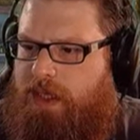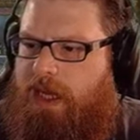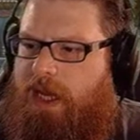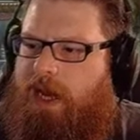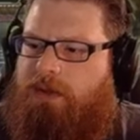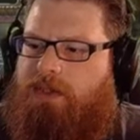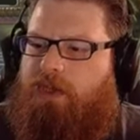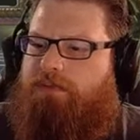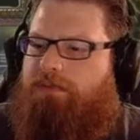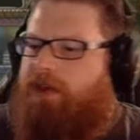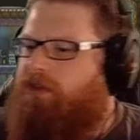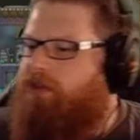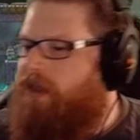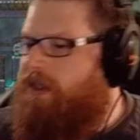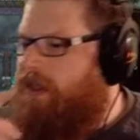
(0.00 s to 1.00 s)
How is
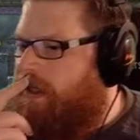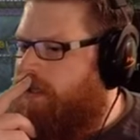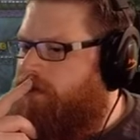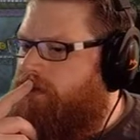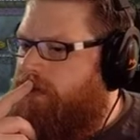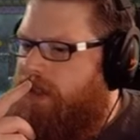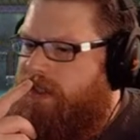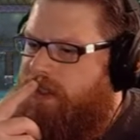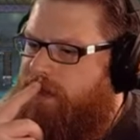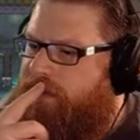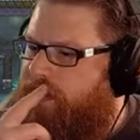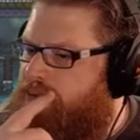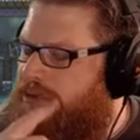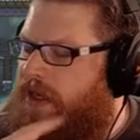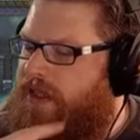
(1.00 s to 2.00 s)
overpressurizing an electrolyzer
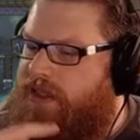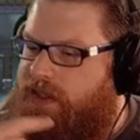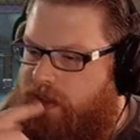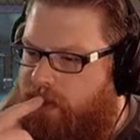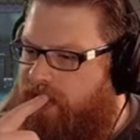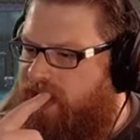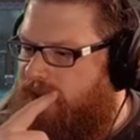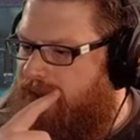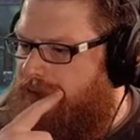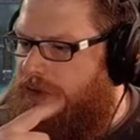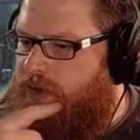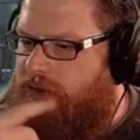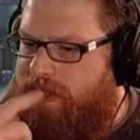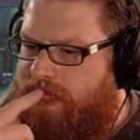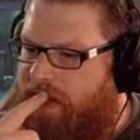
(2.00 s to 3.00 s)
different in practice? Just sending
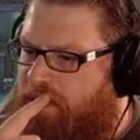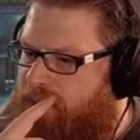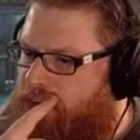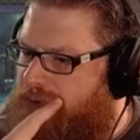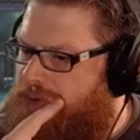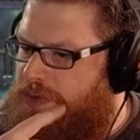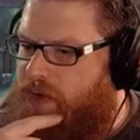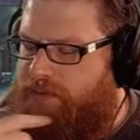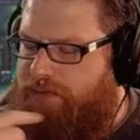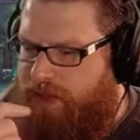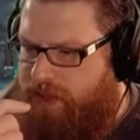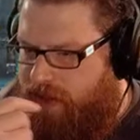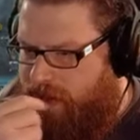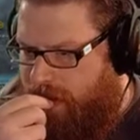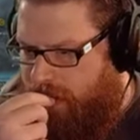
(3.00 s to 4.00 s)
all its output to an
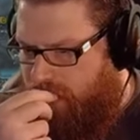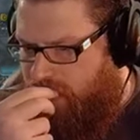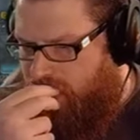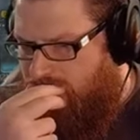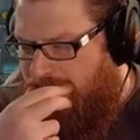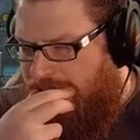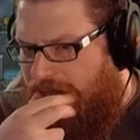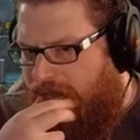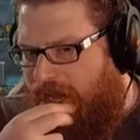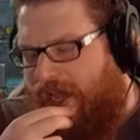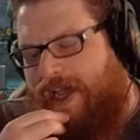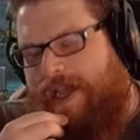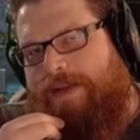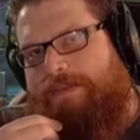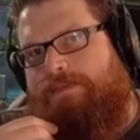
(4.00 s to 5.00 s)
overpressure tank.
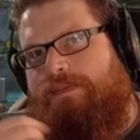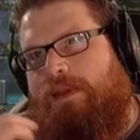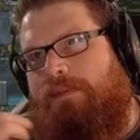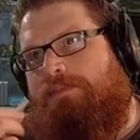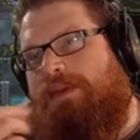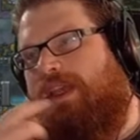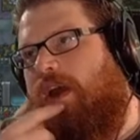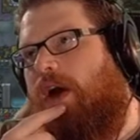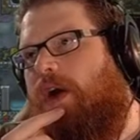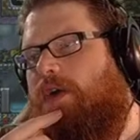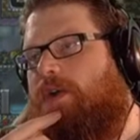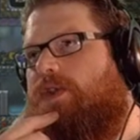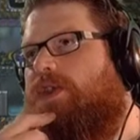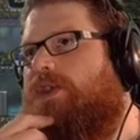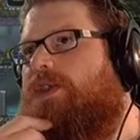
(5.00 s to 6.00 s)

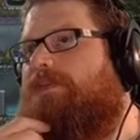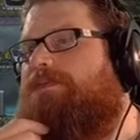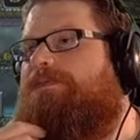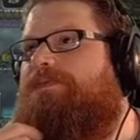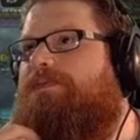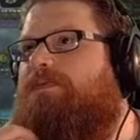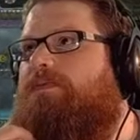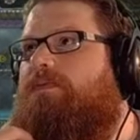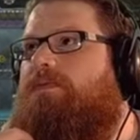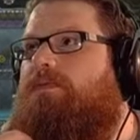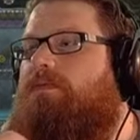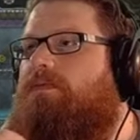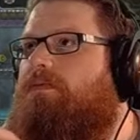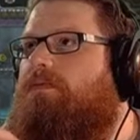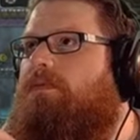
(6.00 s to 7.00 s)
Because
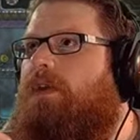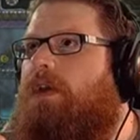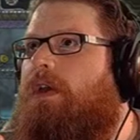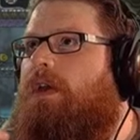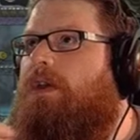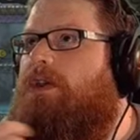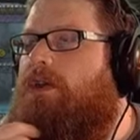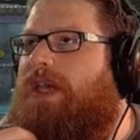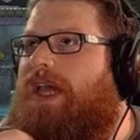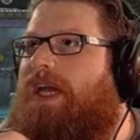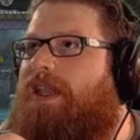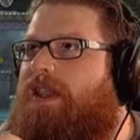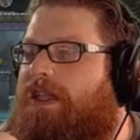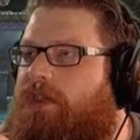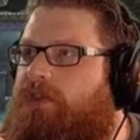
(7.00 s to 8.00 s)
you
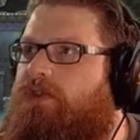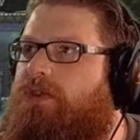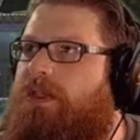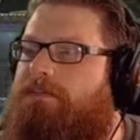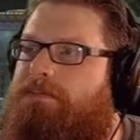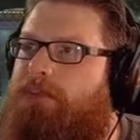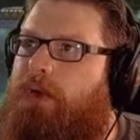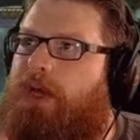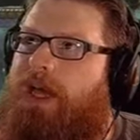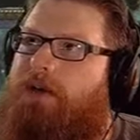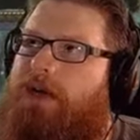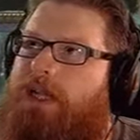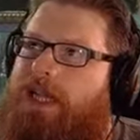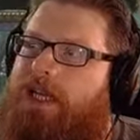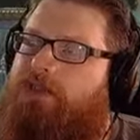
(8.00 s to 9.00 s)
can literally bug
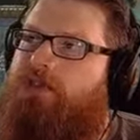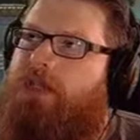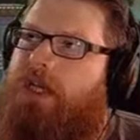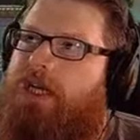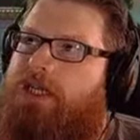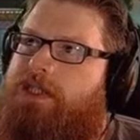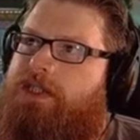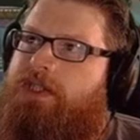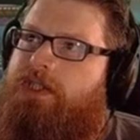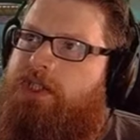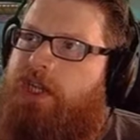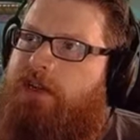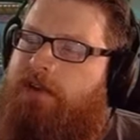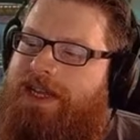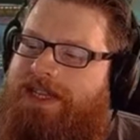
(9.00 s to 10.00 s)
out electrolyzers to
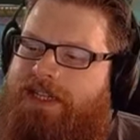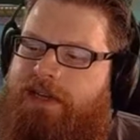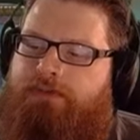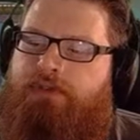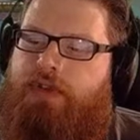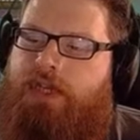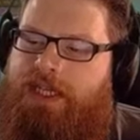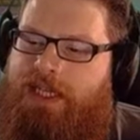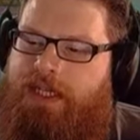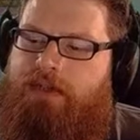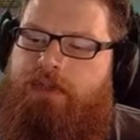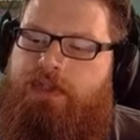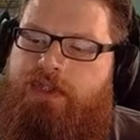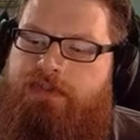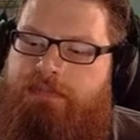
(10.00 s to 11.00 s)
generate different
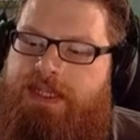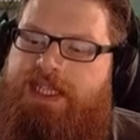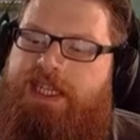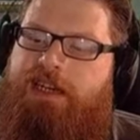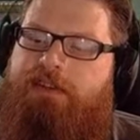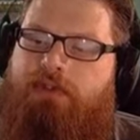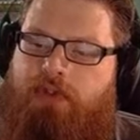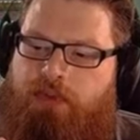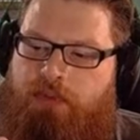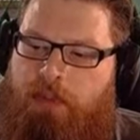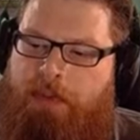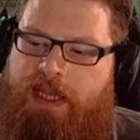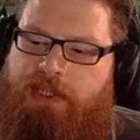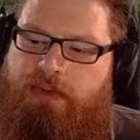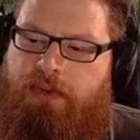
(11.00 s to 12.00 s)
yields of materials
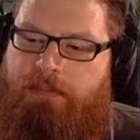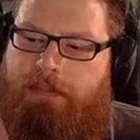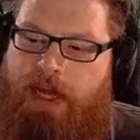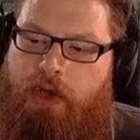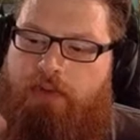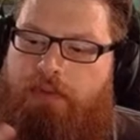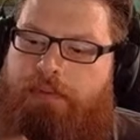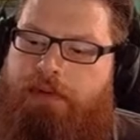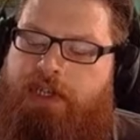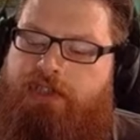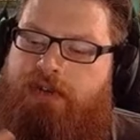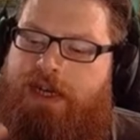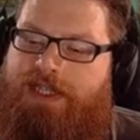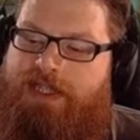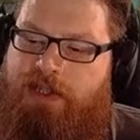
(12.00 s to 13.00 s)
perpetual by
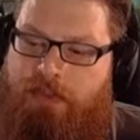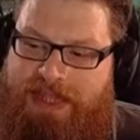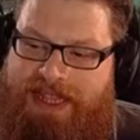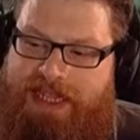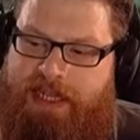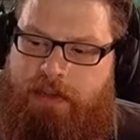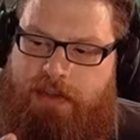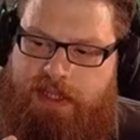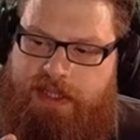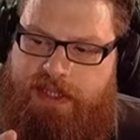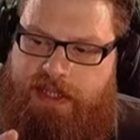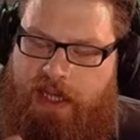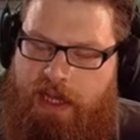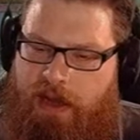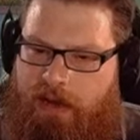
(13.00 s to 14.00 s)
overpressurizing them with
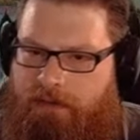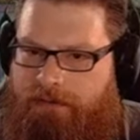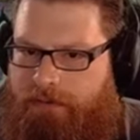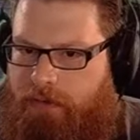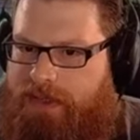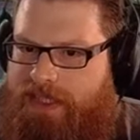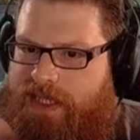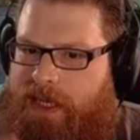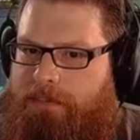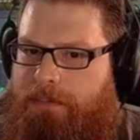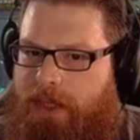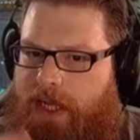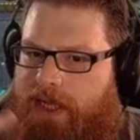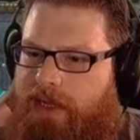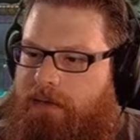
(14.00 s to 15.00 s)
liquids. For
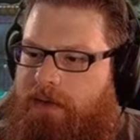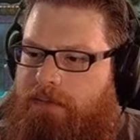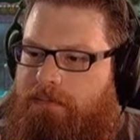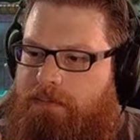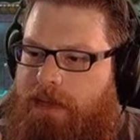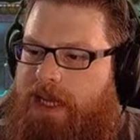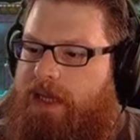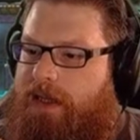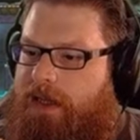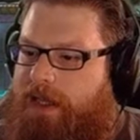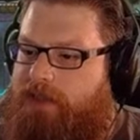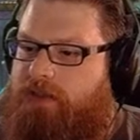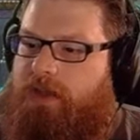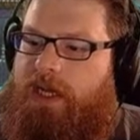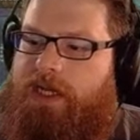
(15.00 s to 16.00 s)
example, I can make an
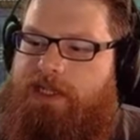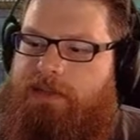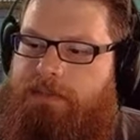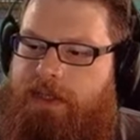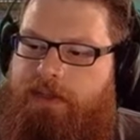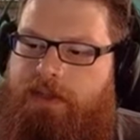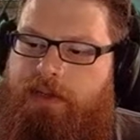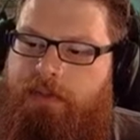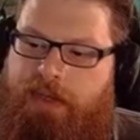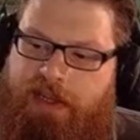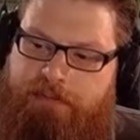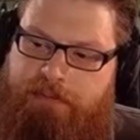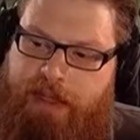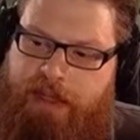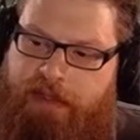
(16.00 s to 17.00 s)
electrolyzer build that will
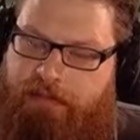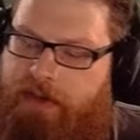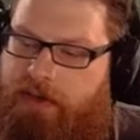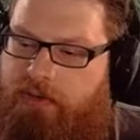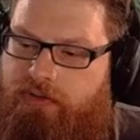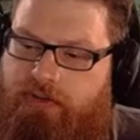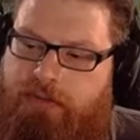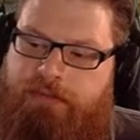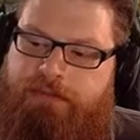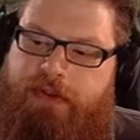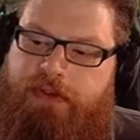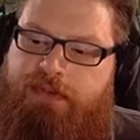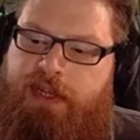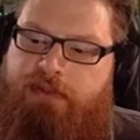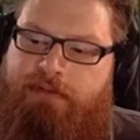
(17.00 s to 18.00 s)
give me
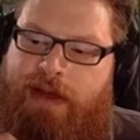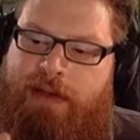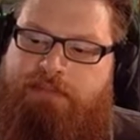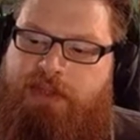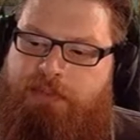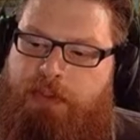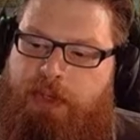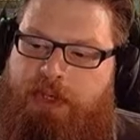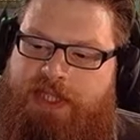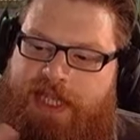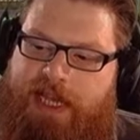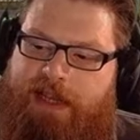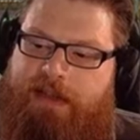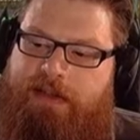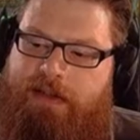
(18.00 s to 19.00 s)
350 grams per
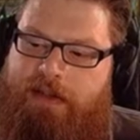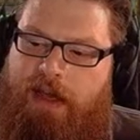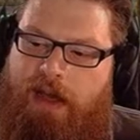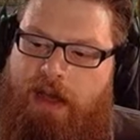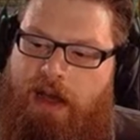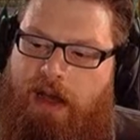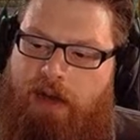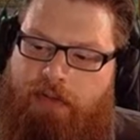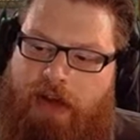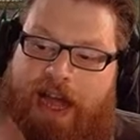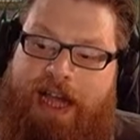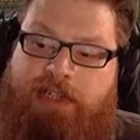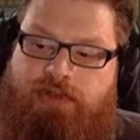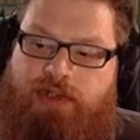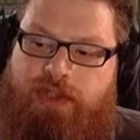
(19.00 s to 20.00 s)
second of
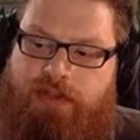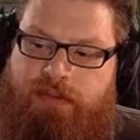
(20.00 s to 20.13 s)
hydrogen.